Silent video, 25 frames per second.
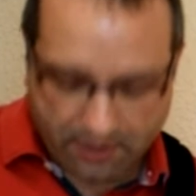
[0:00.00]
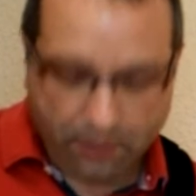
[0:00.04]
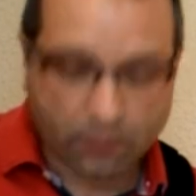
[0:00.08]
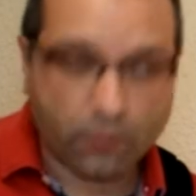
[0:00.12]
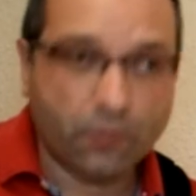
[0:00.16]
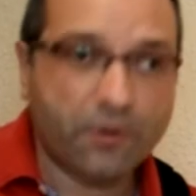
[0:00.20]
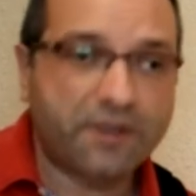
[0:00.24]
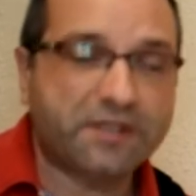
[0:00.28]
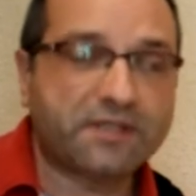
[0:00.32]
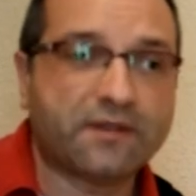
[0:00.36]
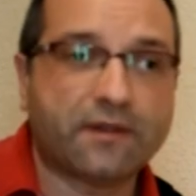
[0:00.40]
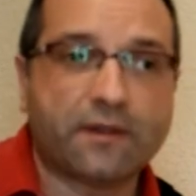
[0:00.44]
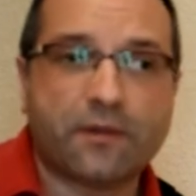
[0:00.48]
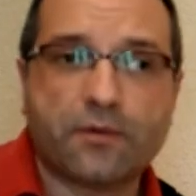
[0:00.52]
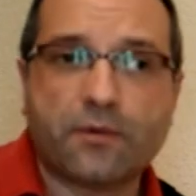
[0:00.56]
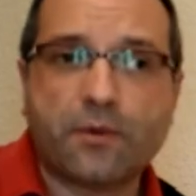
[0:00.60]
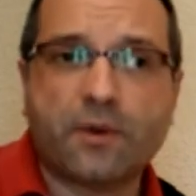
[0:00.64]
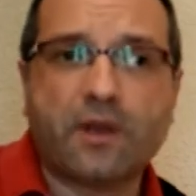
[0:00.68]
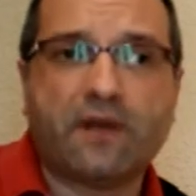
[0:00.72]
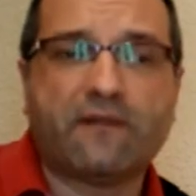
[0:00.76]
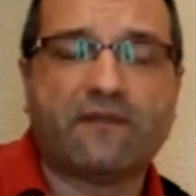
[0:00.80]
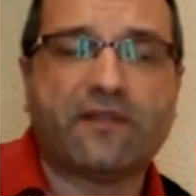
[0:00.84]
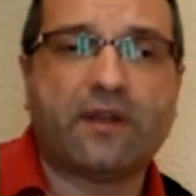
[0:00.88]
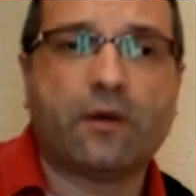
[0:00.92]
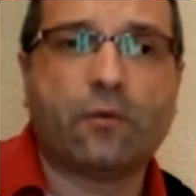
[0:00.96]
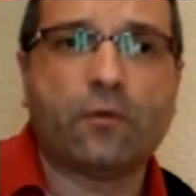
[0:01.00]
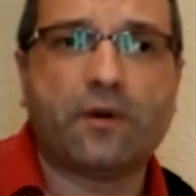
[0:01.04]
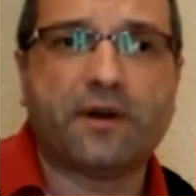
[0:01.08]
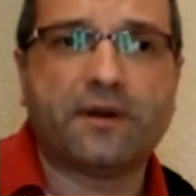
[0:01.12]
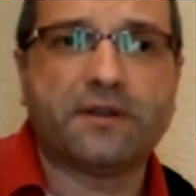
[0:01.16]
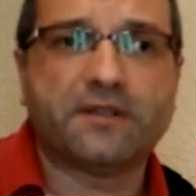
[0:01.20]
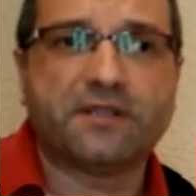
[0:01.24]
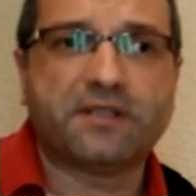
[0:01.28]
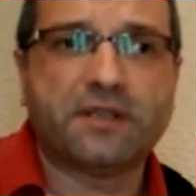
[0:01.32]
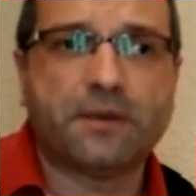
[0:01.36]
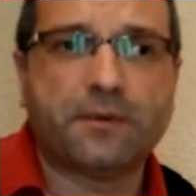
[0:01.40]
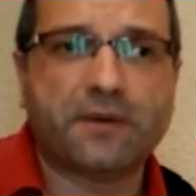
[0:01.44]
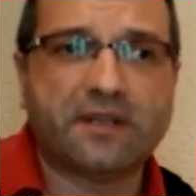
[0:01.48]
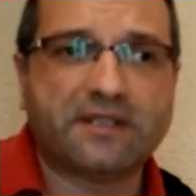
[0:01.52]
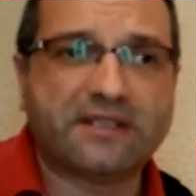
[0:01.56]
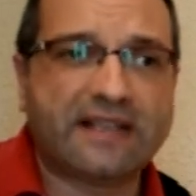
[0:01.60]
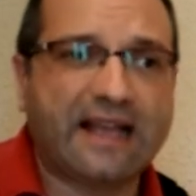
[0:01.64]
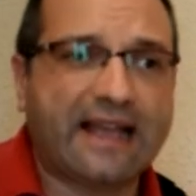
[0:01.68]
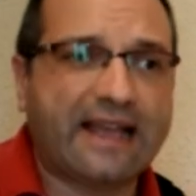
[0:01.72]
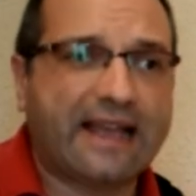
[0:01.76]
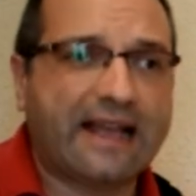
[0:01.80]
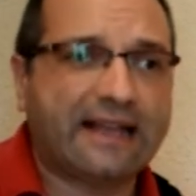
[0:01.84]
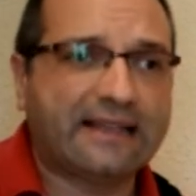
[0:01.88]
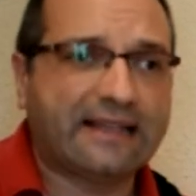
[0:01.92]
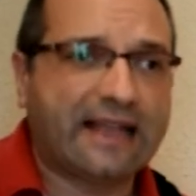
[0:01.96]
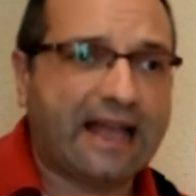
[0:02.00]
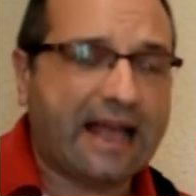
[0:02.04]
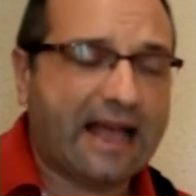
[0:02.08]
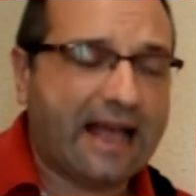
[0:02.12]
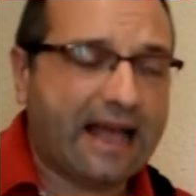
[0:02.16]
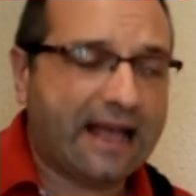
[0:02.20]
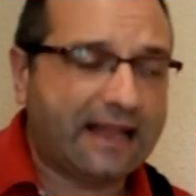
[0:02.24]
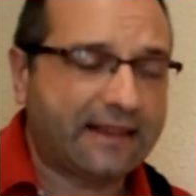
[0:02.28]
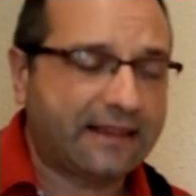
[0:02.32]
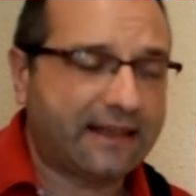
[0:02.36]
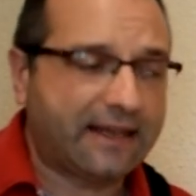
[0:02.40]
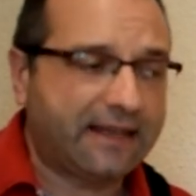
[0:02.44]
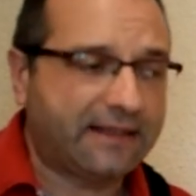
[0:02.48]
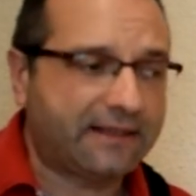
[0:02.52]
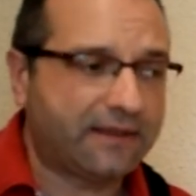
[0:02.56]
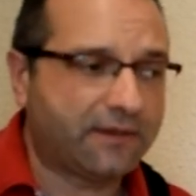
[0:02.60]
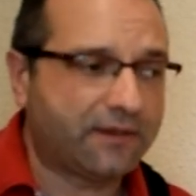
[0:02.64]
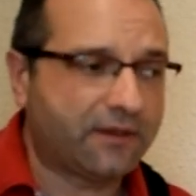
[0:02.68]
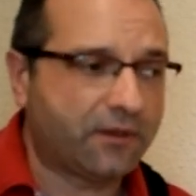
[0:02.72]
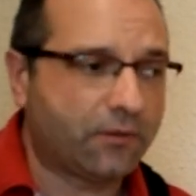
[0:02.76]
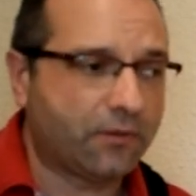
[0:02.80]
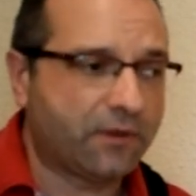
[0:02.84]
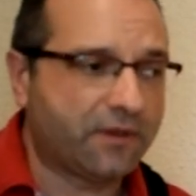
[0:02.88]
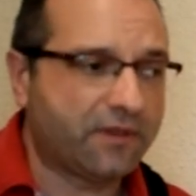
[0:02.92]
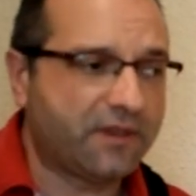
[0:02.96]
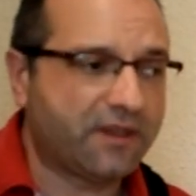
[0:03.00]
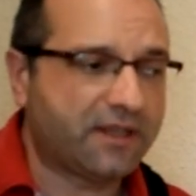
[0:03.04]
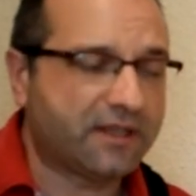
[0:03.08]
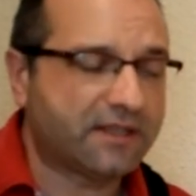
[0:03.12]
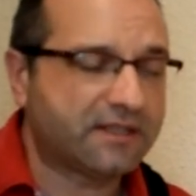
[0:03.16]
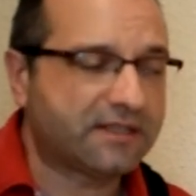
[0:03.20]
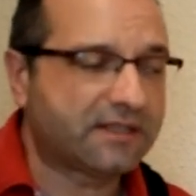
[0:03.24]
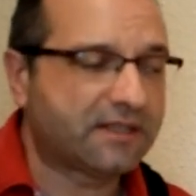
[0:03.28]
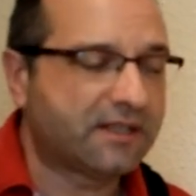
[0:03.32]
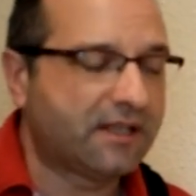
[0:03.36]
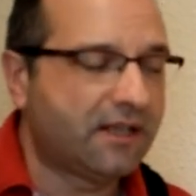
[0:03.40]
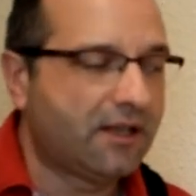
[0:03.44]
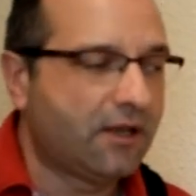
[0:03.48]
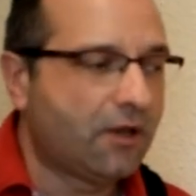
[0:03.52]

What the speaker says: in which the 3 of them were in series, I can add anything with this.